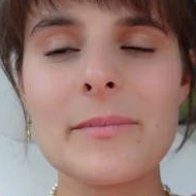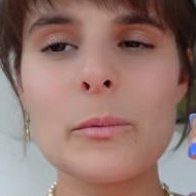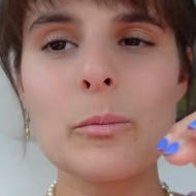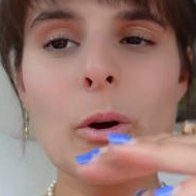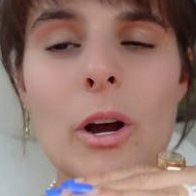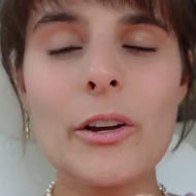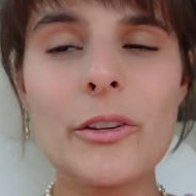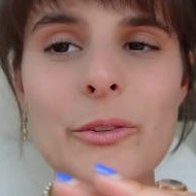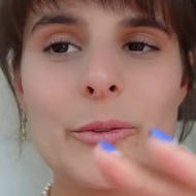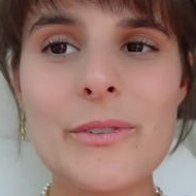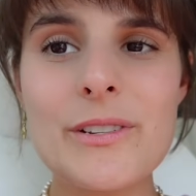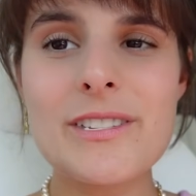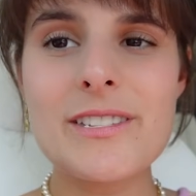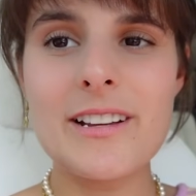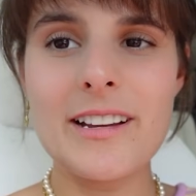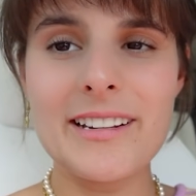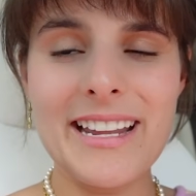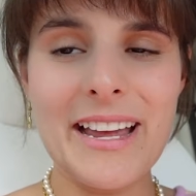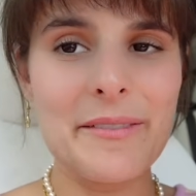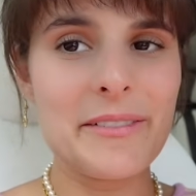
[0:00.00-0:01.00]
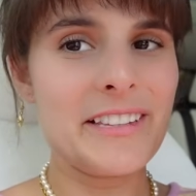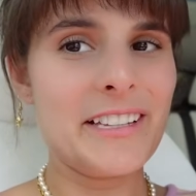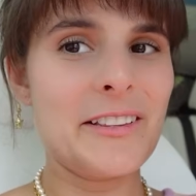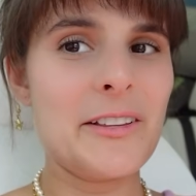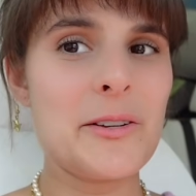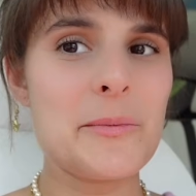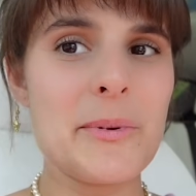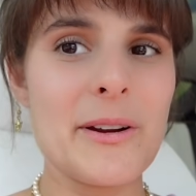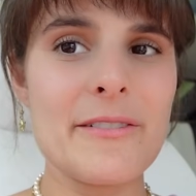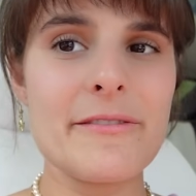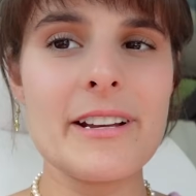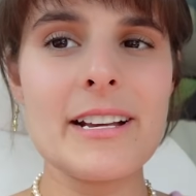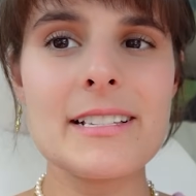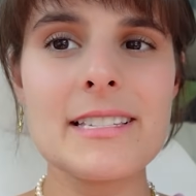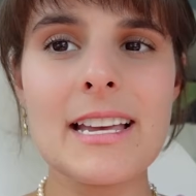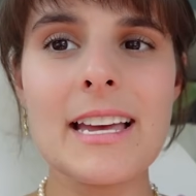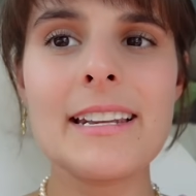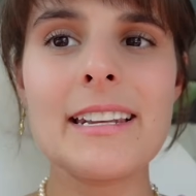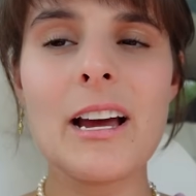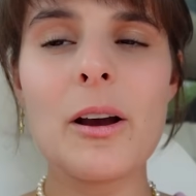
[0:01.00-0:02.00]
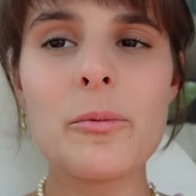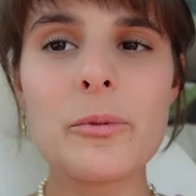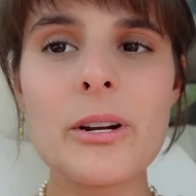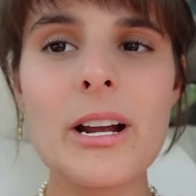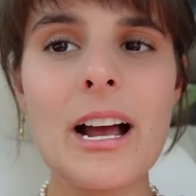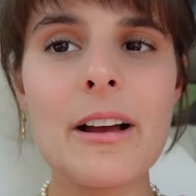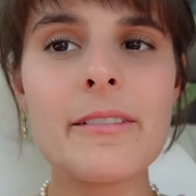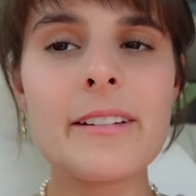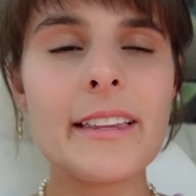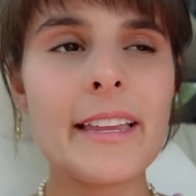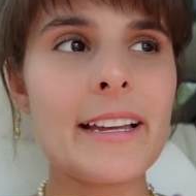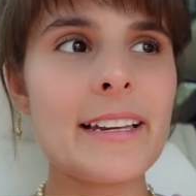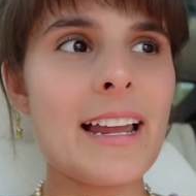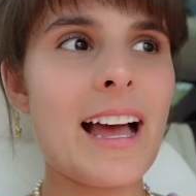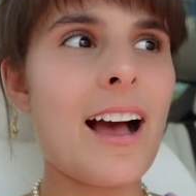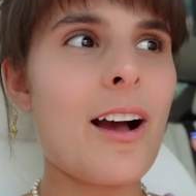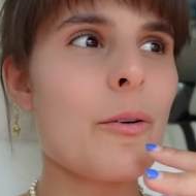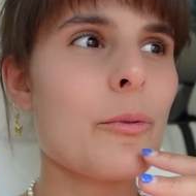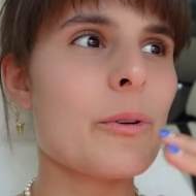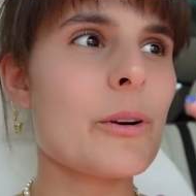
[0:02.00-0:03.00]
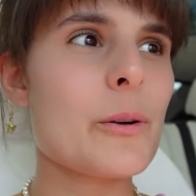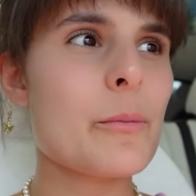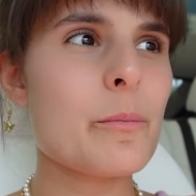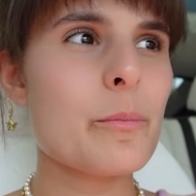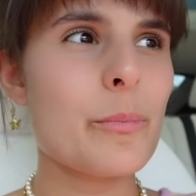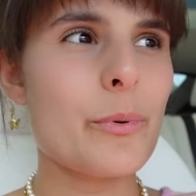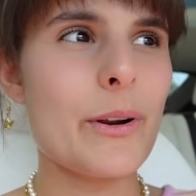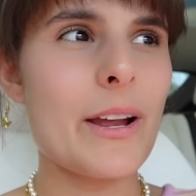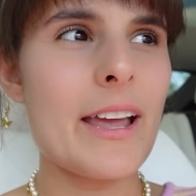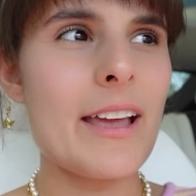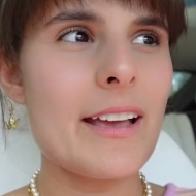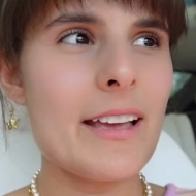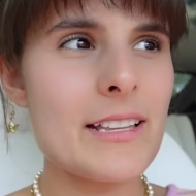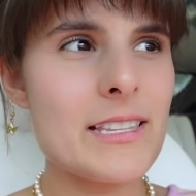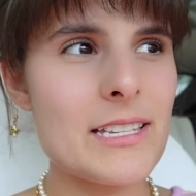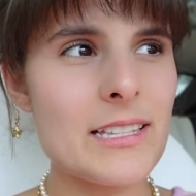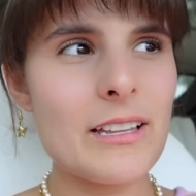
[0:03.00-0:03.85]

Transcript: walkthrough is done, everything looked perfect, and now we're having like an hour break. It's